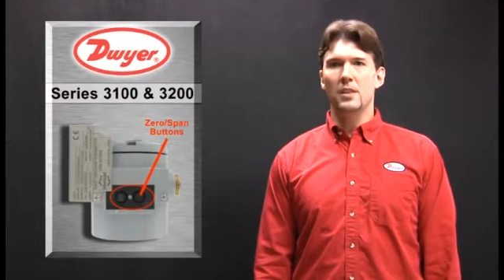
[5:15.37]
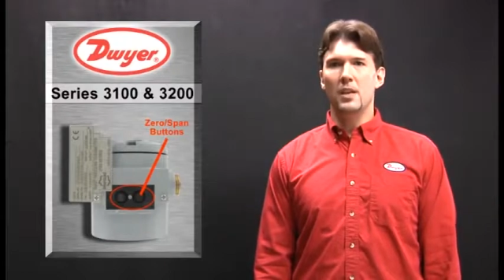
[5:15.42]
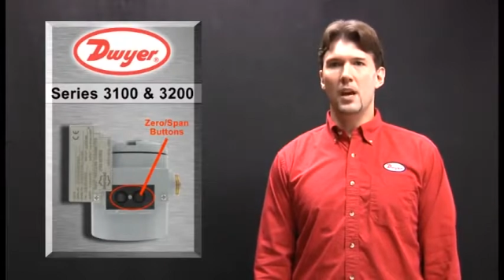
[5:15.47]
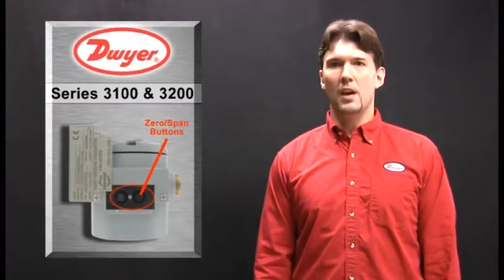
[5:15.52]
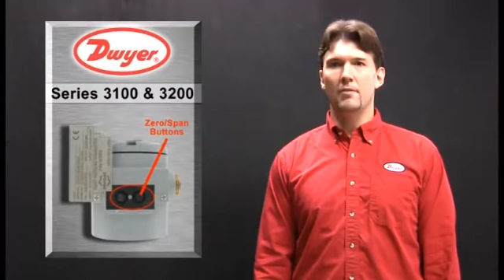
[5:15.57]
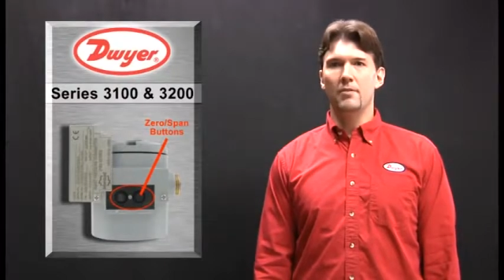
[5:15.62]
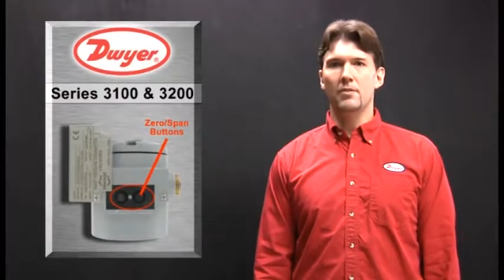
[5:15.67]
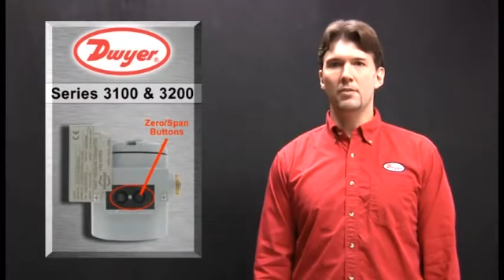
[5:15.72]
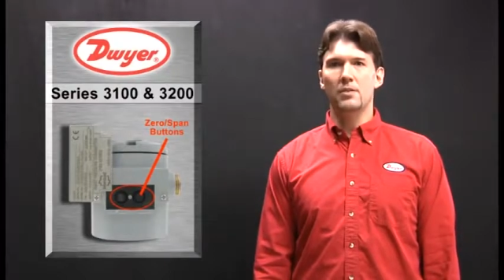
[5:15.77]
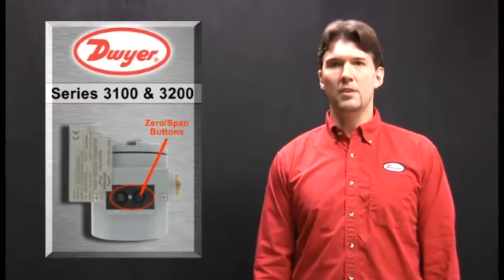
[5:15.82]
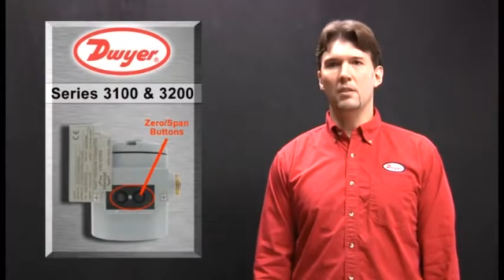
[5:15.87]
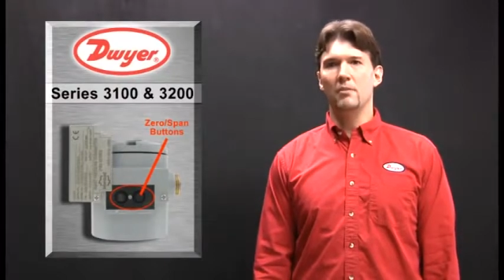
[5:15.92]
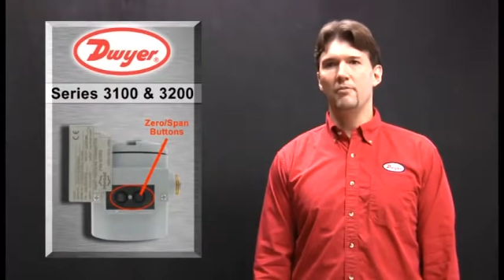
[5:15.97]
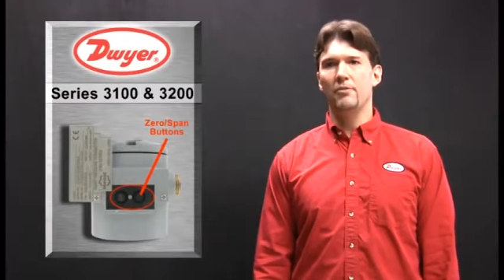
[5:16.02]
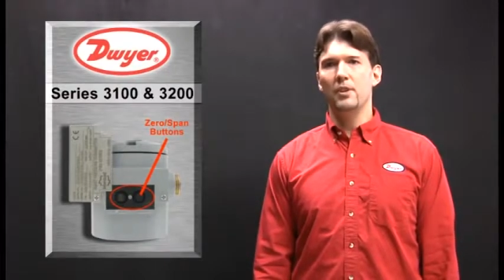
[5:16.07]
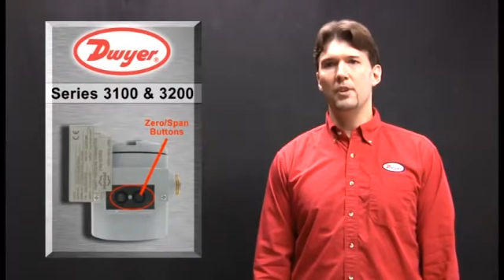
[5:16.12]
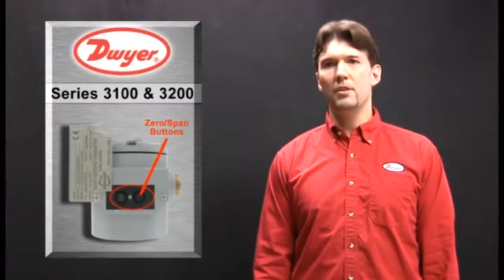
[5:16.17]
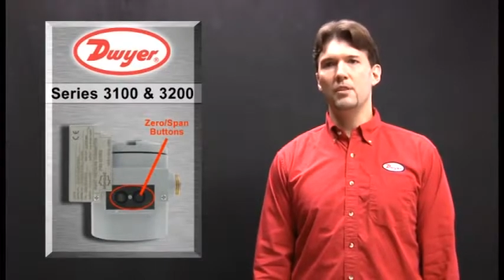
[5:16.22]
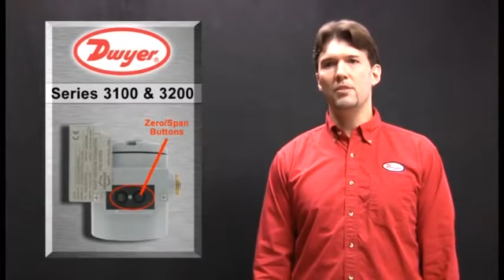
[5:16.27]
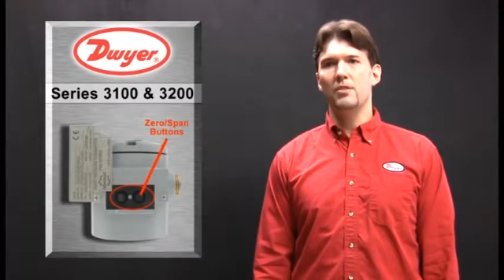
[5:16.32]
covers to
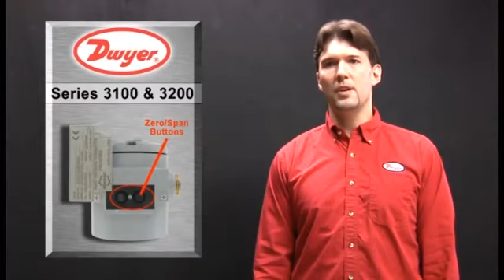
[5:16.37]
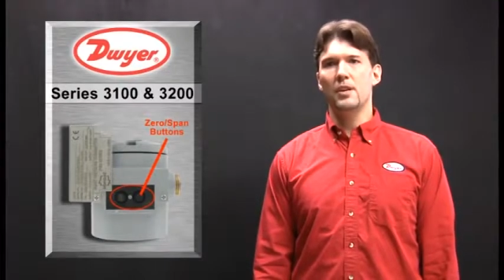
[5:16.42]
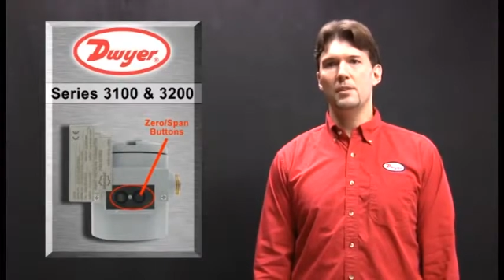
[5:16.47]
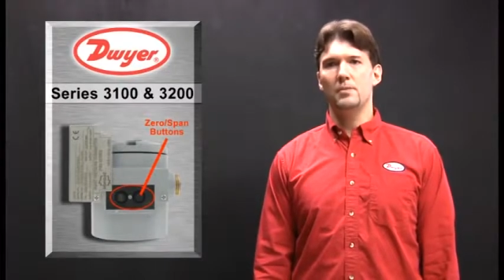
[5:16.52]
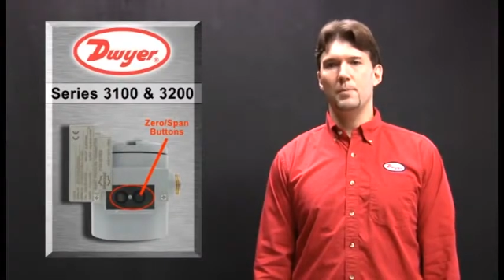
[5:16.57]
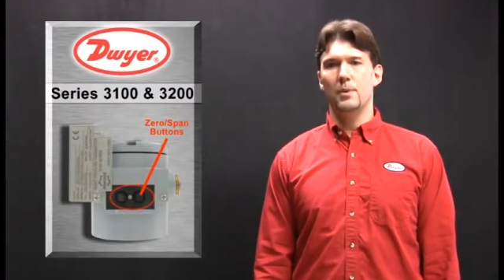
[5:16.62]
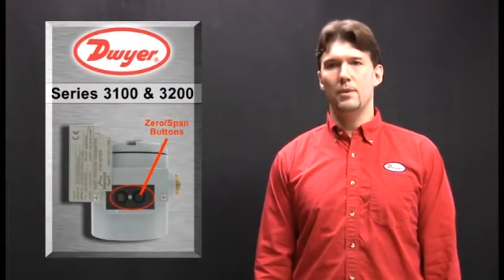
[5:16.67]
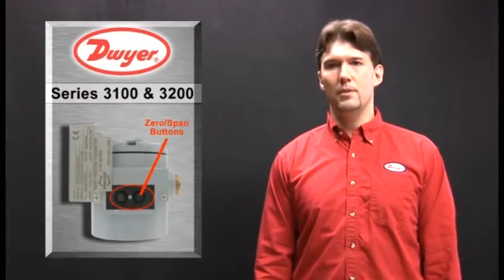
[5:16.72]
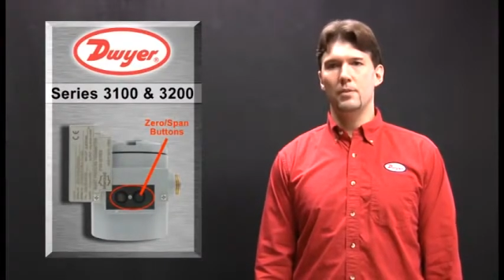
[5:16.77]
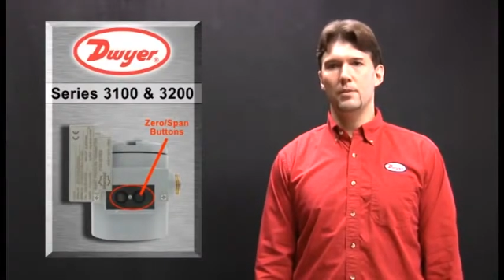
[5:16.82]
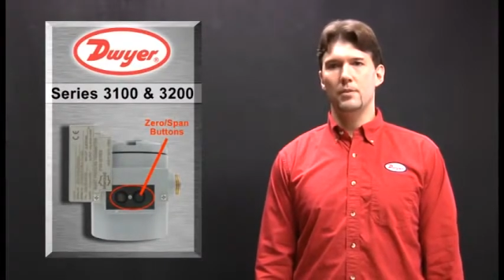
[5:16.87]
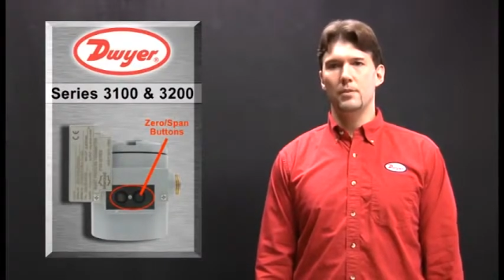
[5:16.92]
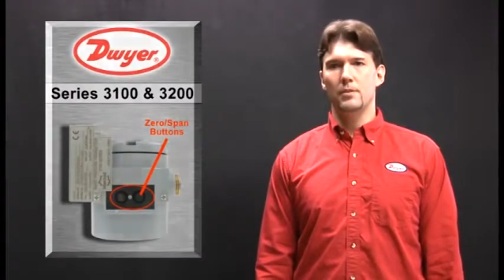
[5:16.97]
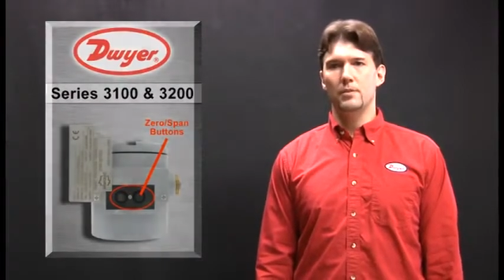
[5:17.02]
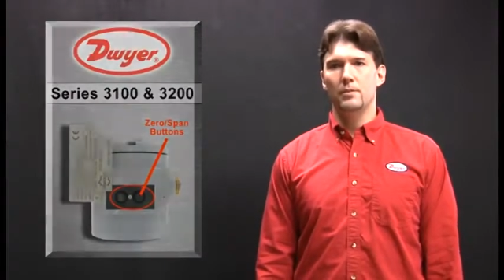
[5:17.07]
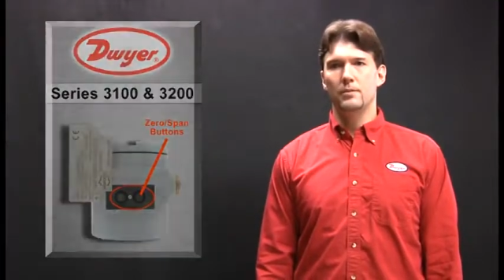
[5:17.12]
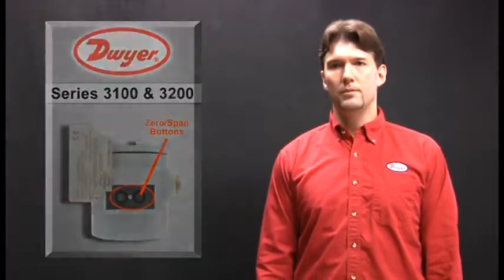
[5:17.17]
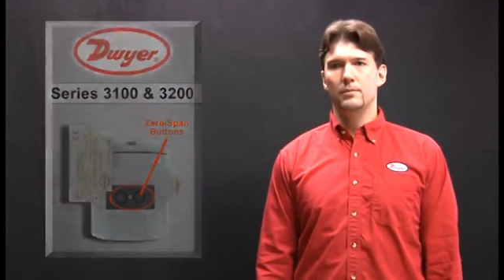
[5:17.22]
configure the transmitters.